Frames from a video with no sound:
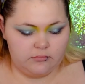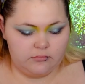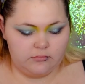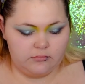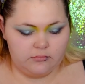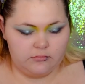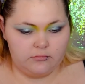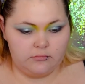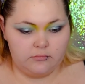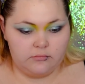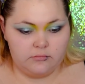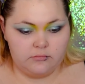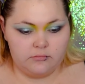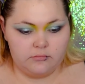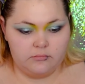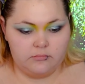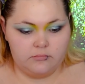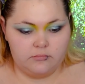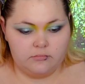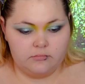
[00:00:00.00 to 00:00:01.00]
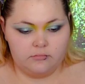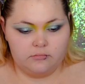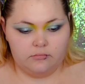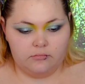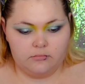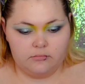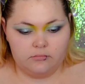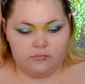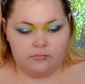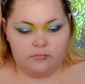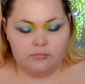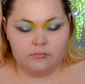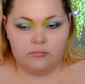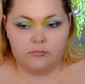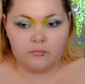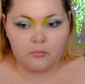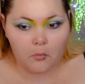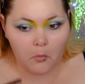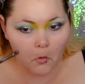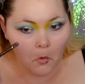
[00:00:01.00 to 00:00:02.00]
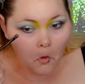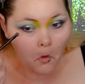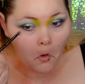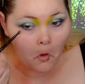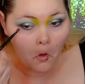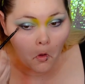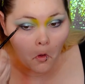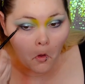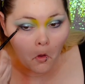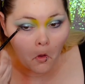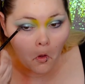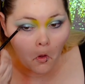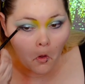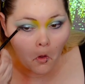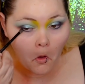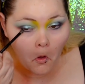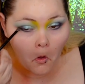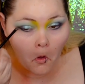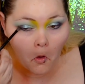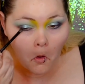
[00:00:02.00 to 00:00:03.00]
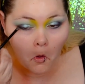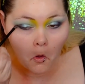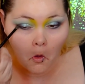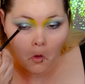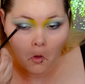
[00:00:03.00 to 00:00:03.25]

No one is speaking in this clip.